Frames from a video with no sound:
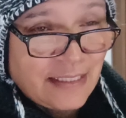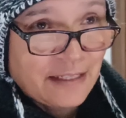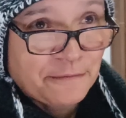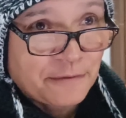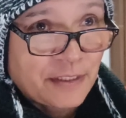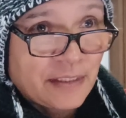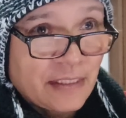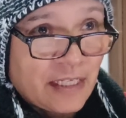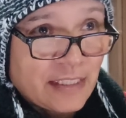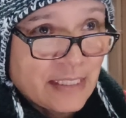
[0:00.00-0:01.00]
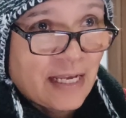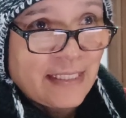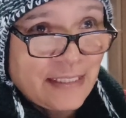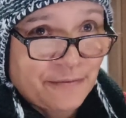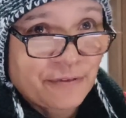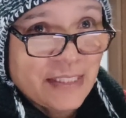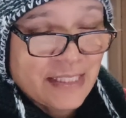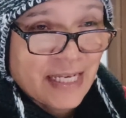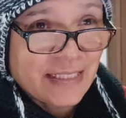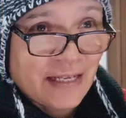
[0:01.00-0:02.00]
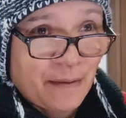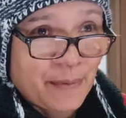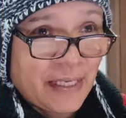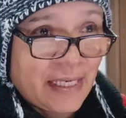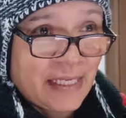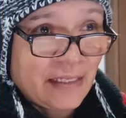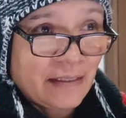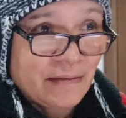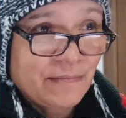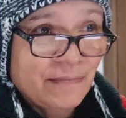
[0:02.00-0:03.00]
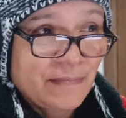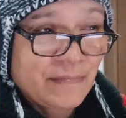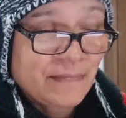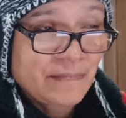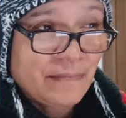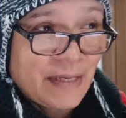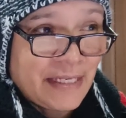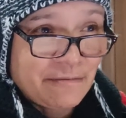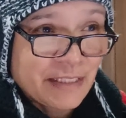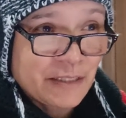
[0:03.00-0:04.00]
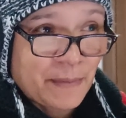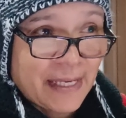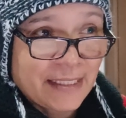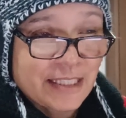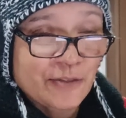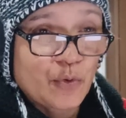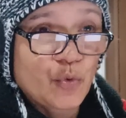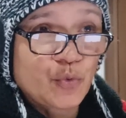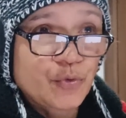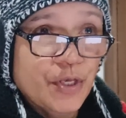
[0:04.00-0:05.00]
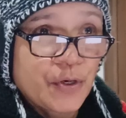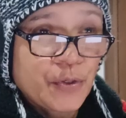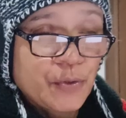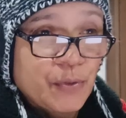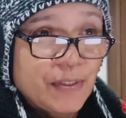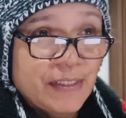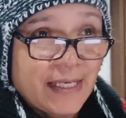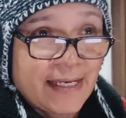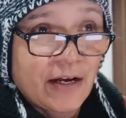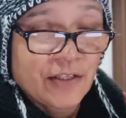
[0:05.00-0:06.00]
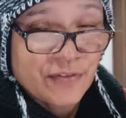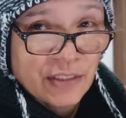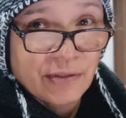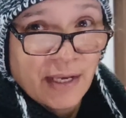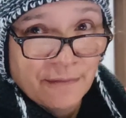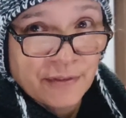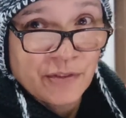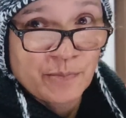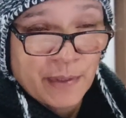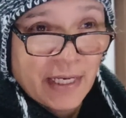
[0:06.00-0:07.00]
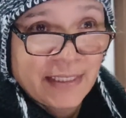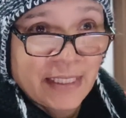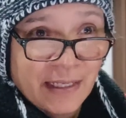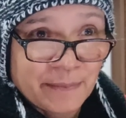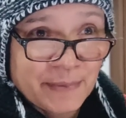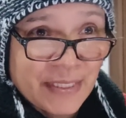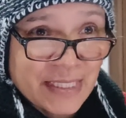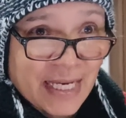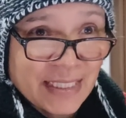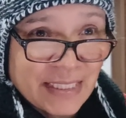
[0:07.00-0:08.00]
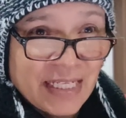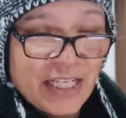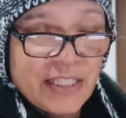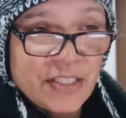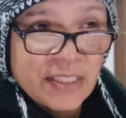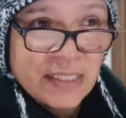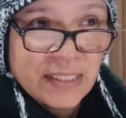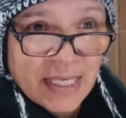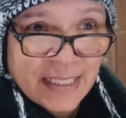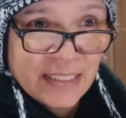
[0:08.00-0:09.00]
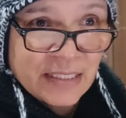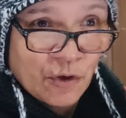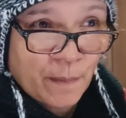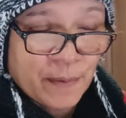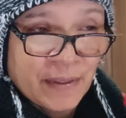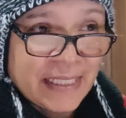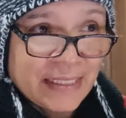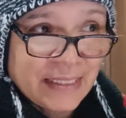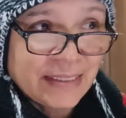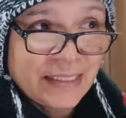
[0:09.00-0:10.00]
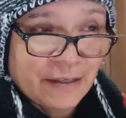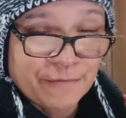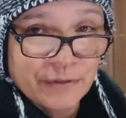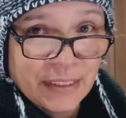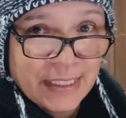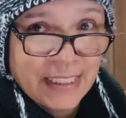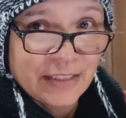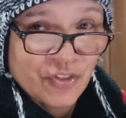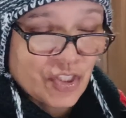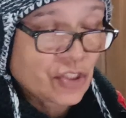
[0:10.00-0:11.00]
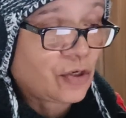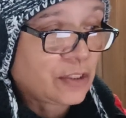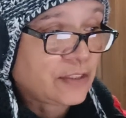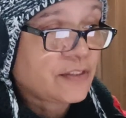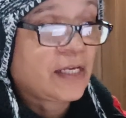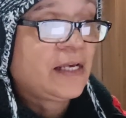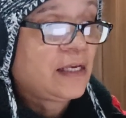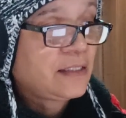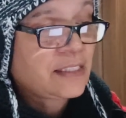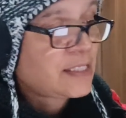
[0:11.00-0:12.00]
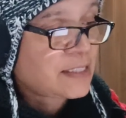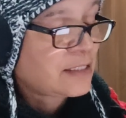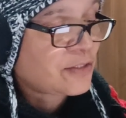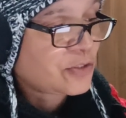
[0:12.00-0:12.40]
different setup in many respects, although they are still governed by the Companies Act. Just things operate a little differently in Scotland. This isn't a